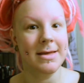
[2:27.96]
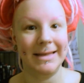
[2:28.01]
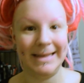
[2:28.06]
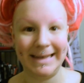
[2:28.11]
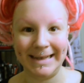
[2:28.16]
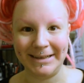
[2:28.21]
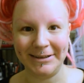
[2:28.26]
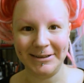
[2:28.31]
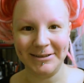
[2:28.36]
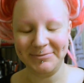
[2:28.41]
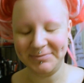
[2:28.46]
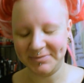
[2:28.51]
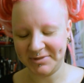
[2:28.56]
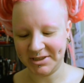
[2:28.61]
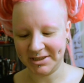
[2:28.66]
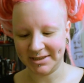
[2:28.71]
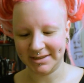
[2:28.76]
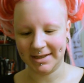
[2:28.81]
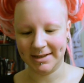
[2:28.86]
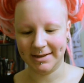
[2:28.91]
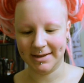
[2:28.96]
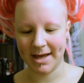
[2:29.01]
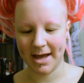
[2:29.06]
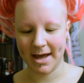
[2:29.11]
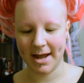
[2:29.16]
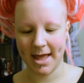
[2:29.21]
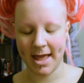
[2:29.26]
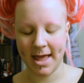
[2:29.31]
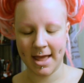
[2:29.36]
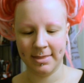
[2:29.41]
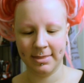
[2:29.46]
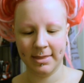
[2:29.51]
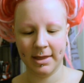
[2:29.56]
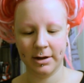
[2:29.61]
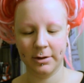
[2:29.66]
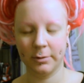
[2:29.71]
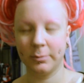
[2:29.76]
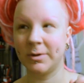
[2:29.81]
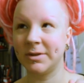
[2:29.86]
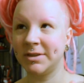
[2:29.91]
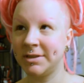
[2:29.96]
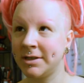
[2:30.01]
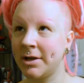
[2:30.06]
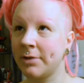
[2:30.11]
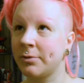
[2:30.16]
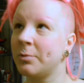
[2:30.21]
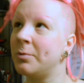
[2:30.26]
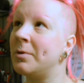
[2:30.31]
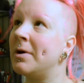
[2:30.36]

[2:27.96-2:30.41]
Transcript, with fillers: yeah just like that and there was another